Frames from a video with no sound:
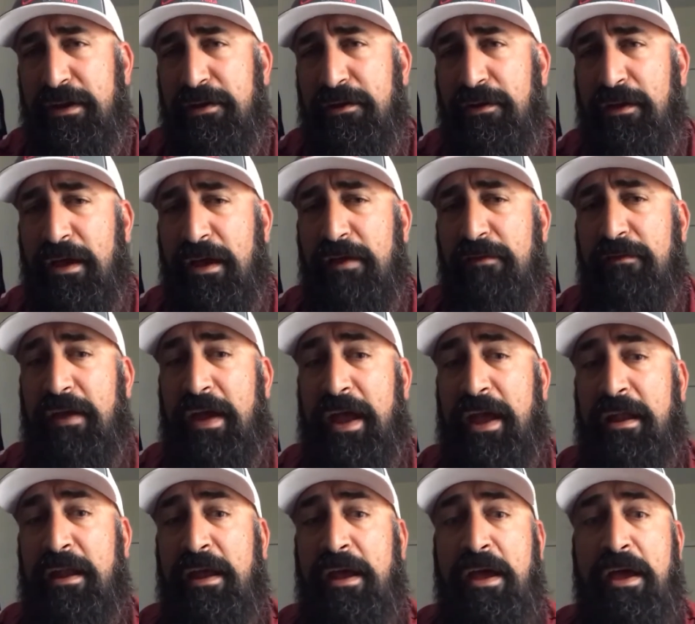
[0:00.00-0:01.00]
in your life,
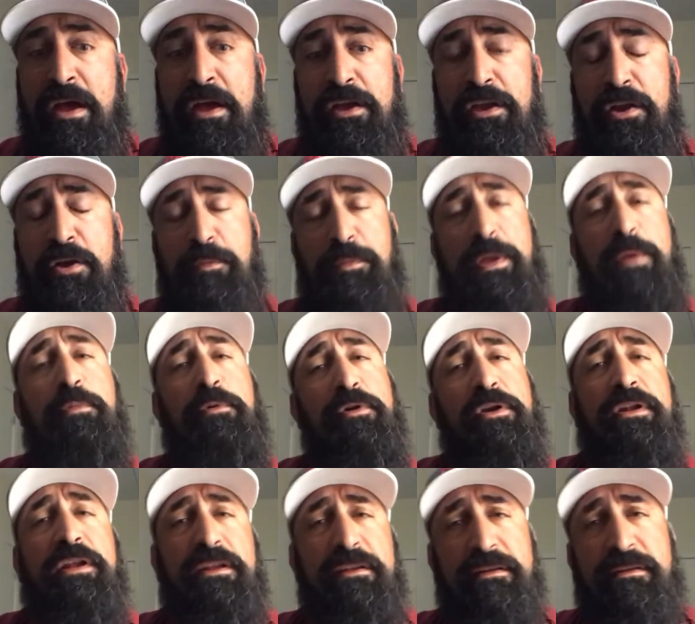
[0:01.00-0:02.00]
and people are
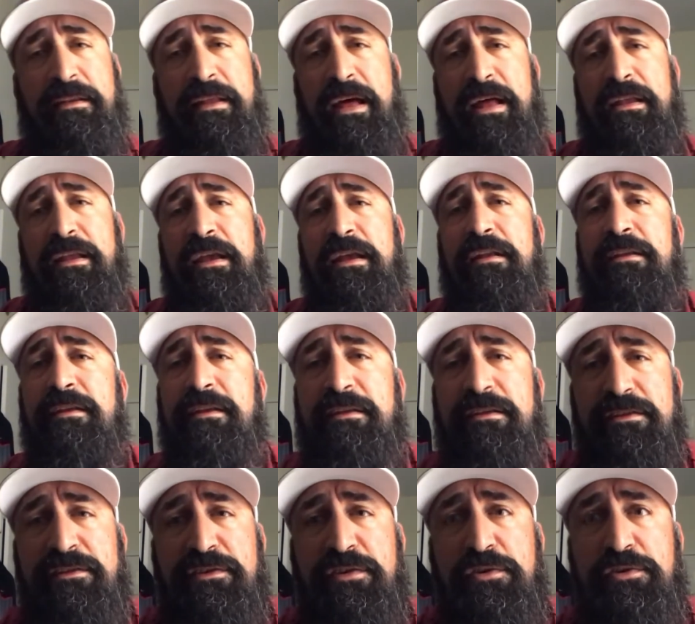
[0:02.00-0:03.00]
addicted to that. They get
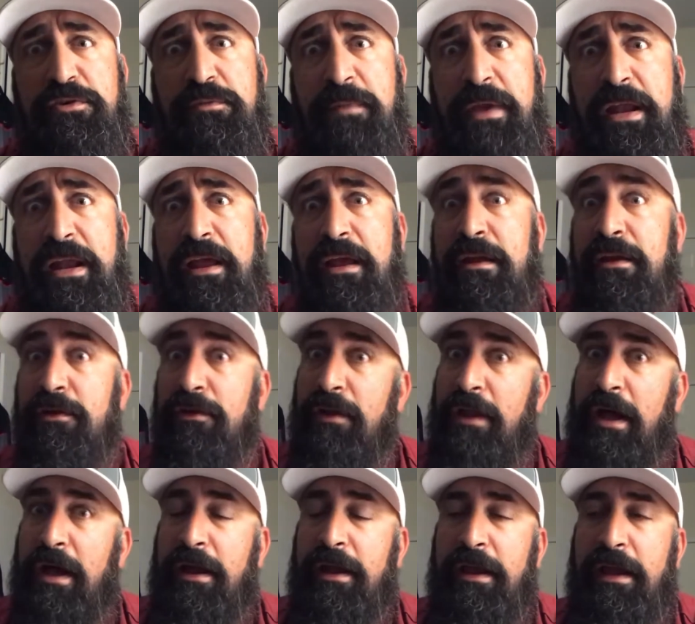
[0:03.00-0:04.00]
addicted to social media, and they're
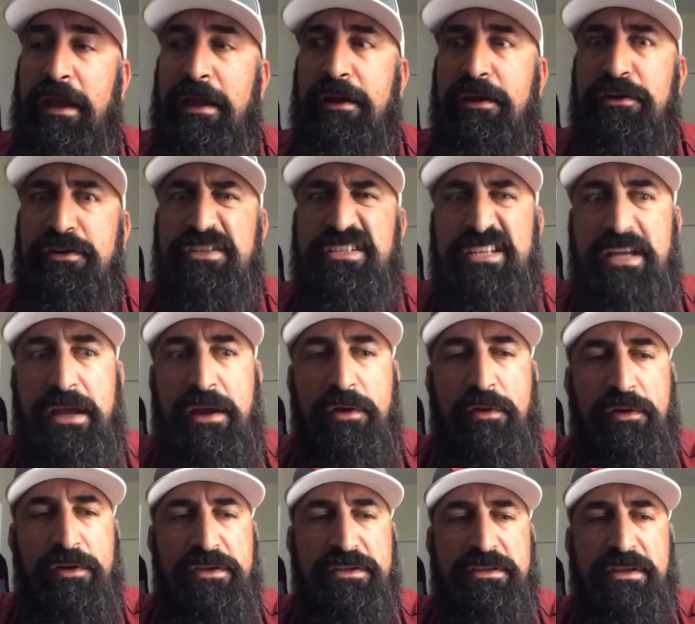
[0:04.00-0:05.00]
logging in, they're seeing
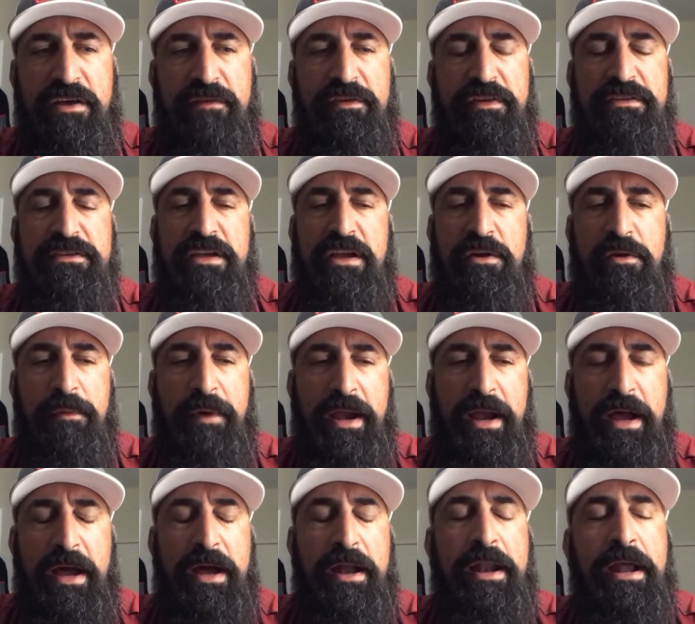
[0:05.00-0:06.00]
all this stuff, and it's like, oh my
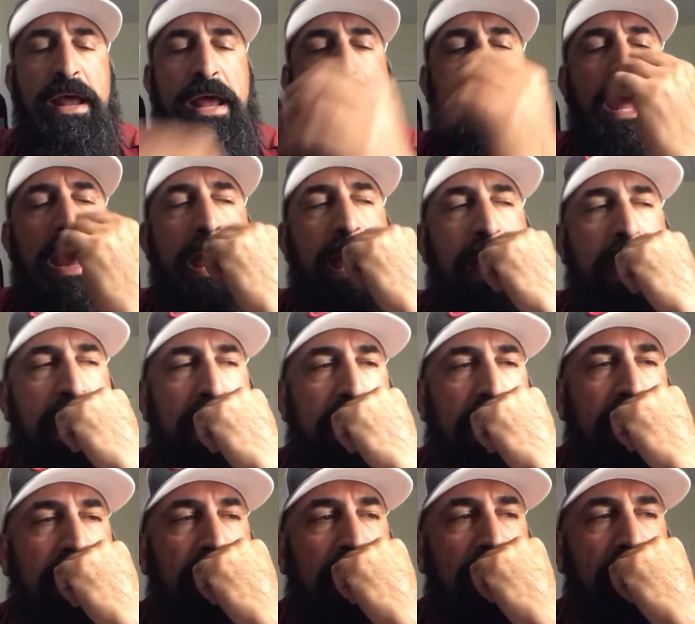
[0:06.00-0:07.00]
God.
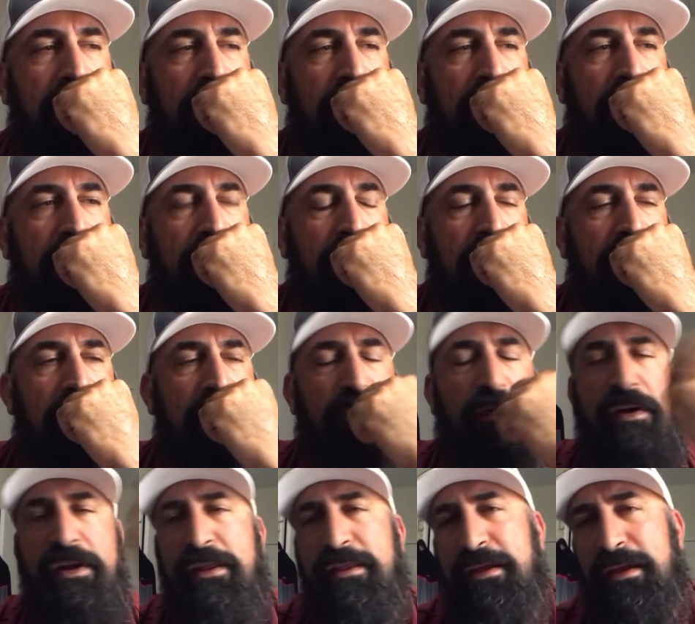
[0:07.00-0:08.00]
And the
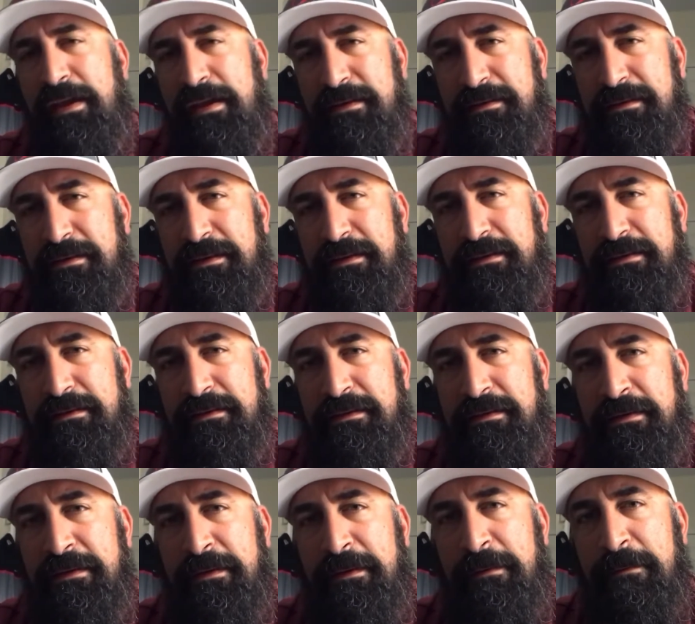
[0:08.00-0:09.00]
funny thing is
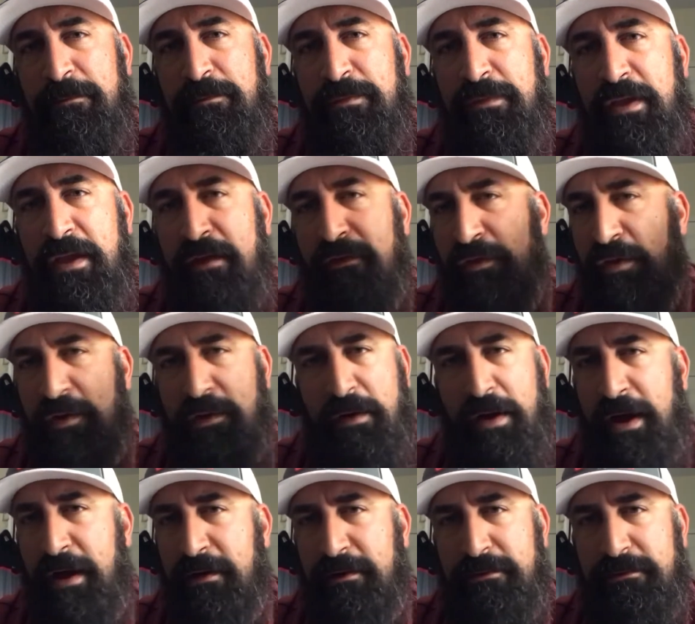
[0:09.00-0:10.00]
if you go
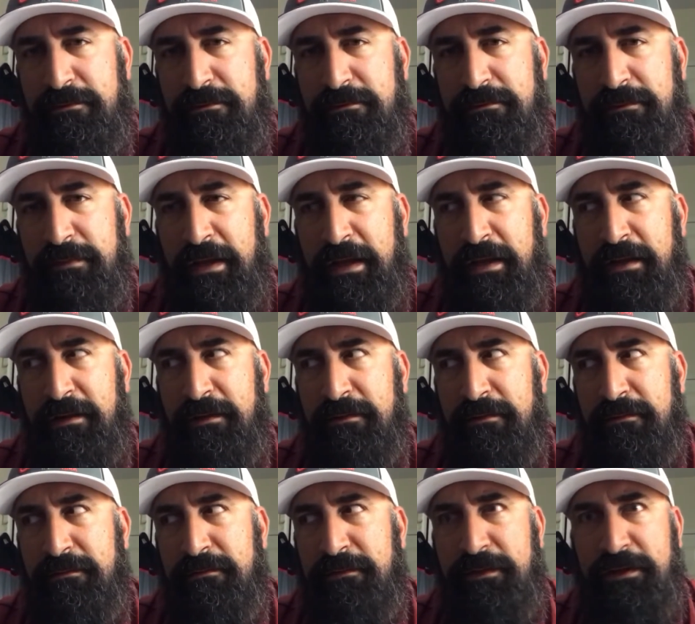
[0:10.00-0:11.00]
out
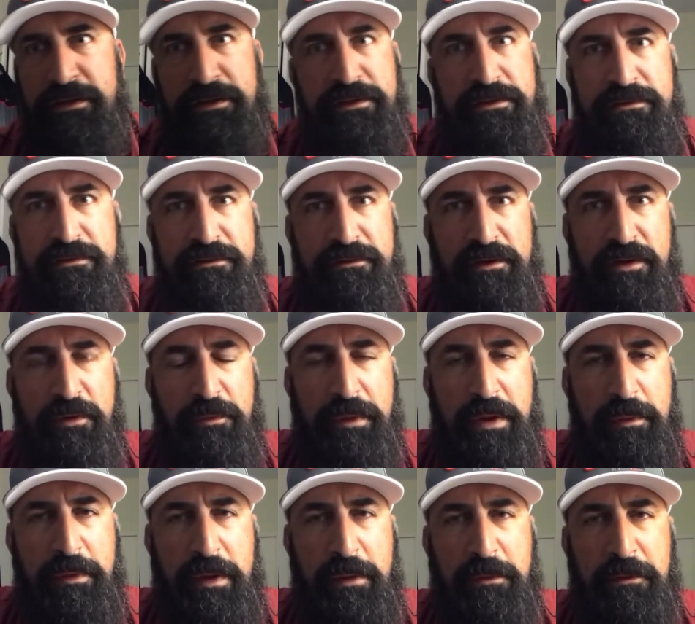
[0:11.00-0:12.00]
and you just go
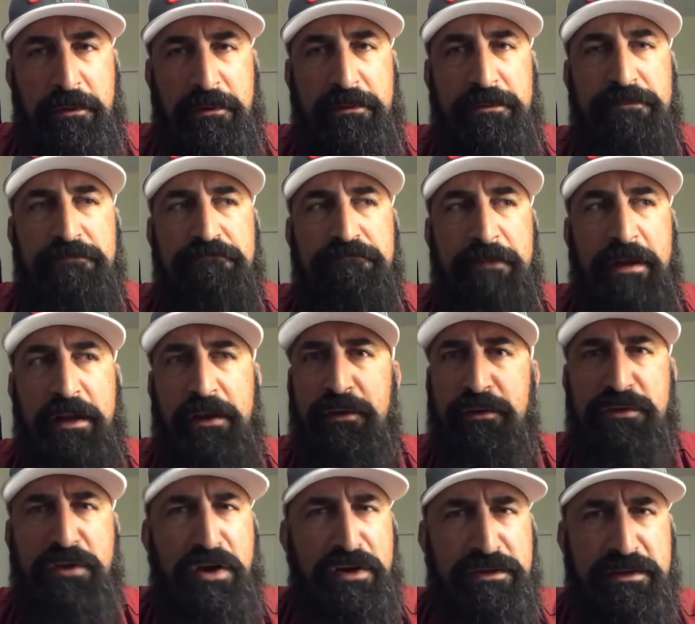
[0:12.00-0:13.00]
meet people and you go
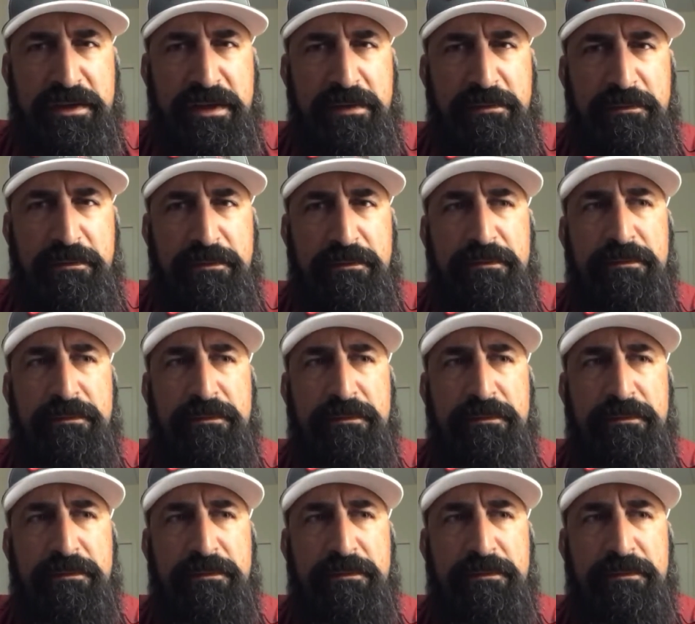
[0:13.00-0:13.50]
talk to them,